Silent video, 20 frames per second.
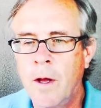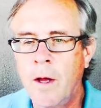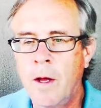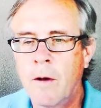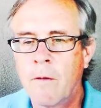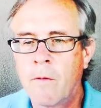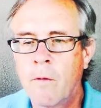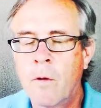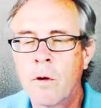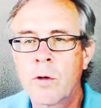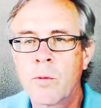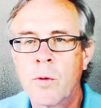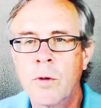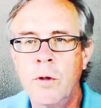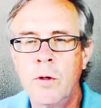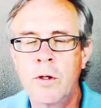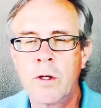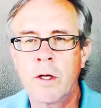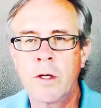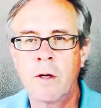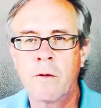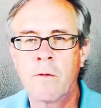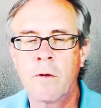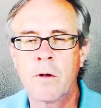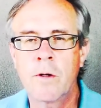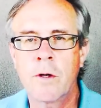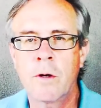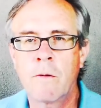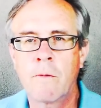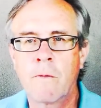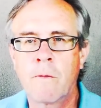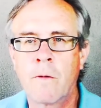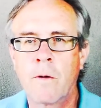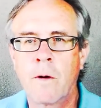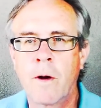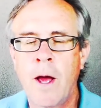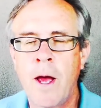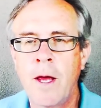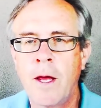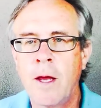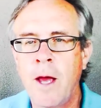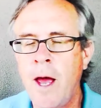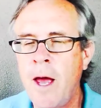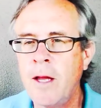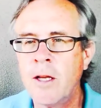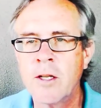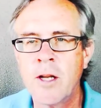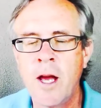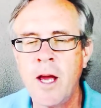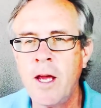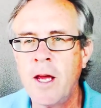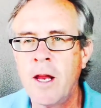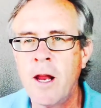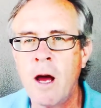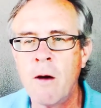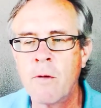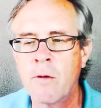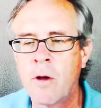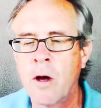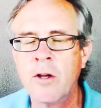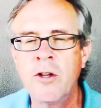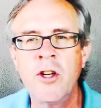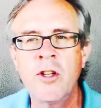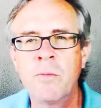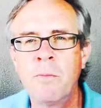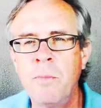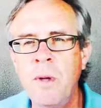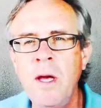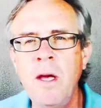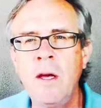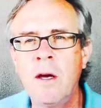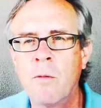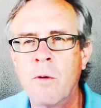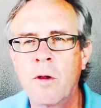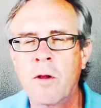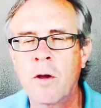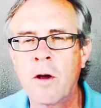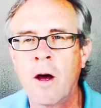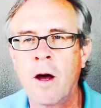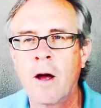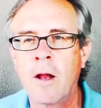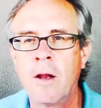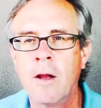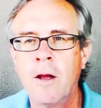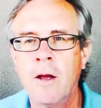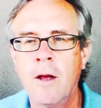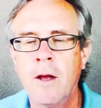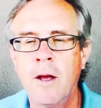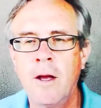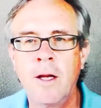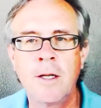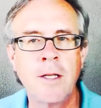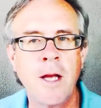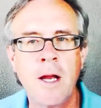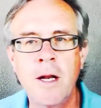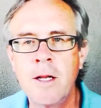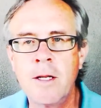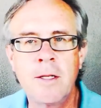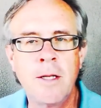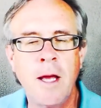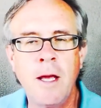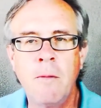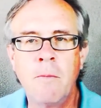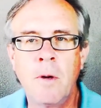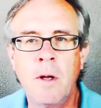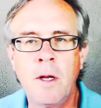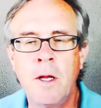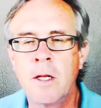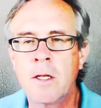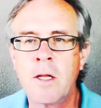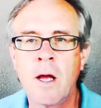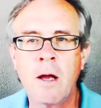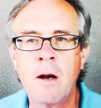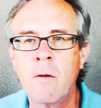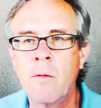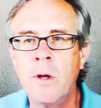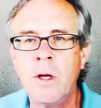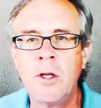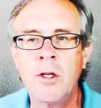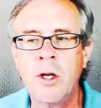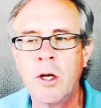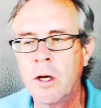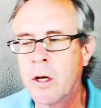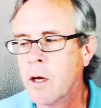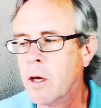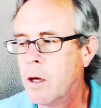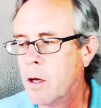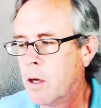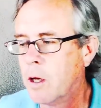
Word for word: And of course, we're using a different term for hang, hang, just hanging out with God, just being with God. It's not an attainment. It's not a reaching.